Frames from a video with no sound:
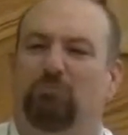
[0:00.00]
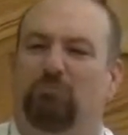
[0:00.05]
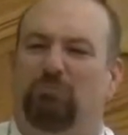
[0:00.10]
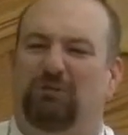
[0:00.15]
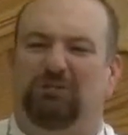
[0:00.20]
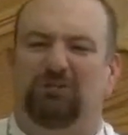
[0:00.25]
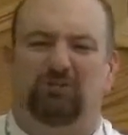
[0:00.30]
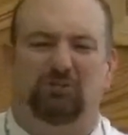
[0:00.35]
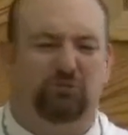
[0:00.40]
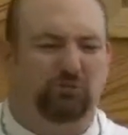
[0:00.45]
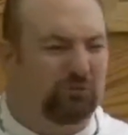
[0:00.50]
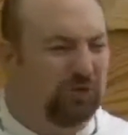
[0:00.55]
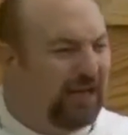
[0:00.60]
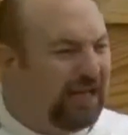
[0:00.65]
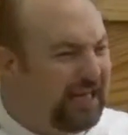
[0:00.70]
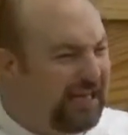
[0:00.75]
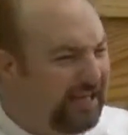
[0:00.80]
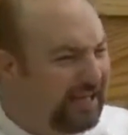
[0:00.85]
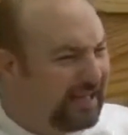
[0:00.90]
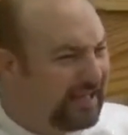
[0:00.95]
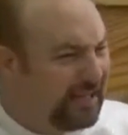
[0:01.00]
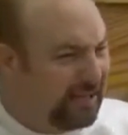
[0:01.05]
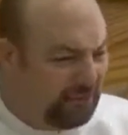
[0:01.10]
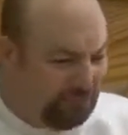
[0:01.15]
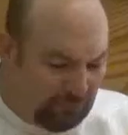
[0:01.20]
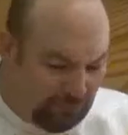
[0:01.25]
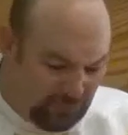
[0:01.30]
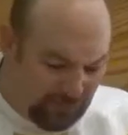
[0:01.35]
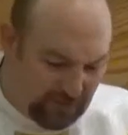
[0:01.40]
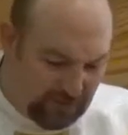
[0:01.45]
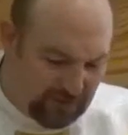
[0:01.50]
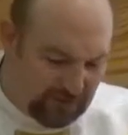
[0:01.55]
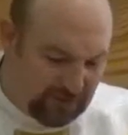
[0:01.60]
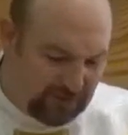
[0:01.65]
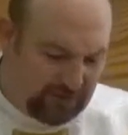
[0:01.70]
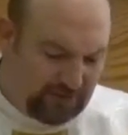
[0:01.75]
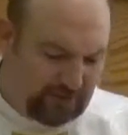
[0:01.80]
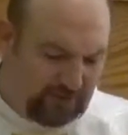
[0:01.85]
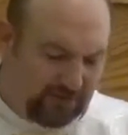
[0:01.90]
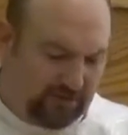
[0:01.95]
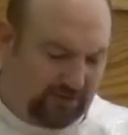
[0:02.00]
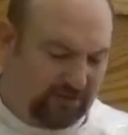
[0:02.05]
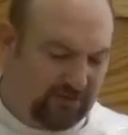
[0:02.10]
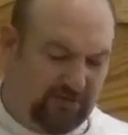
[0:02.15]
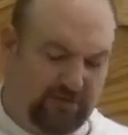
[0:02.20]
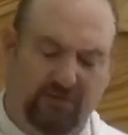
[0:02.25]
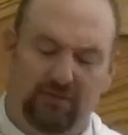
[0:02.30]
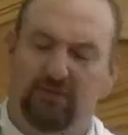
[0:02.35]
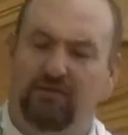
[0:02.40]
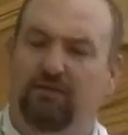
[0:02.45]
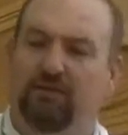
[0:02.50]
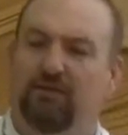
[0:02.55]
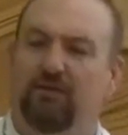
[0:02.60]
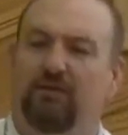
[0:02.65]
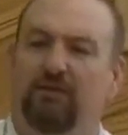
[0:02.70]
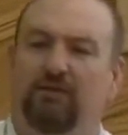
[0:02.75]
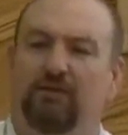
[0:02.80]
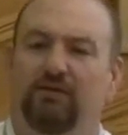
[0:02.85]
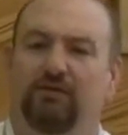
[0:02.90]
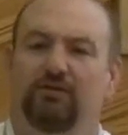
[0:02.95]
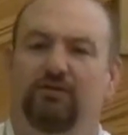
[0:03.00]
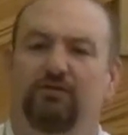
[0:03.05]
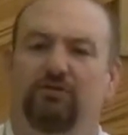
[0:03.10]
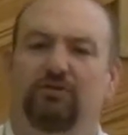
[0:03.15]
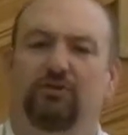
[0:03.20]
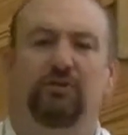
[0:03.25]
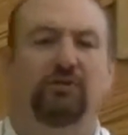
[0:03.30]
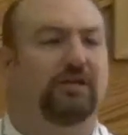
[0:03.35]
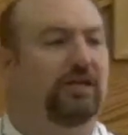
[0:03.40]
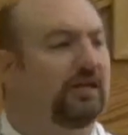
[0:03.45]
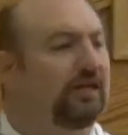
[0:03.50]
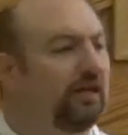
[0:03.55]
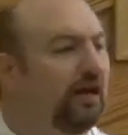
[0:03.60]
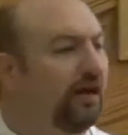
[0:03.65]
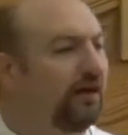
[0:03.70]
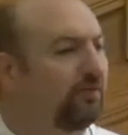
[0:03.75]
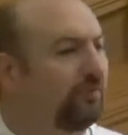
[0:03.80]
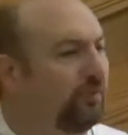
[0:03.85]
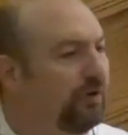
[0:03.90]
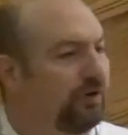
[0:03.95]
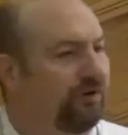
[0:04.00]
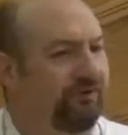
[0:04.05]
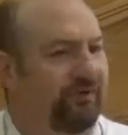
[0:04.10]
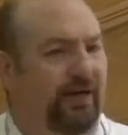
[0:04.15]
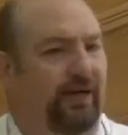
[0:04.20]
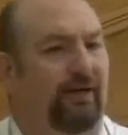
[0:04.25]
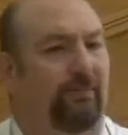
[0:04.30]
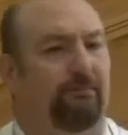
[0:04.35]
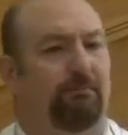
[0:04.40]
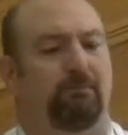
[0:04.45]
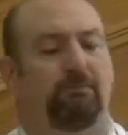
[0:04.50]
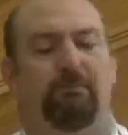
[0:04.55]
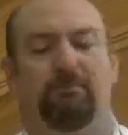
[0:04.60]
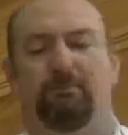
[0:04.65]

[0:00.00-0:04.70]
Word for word: Betrayed them? Surely not like that.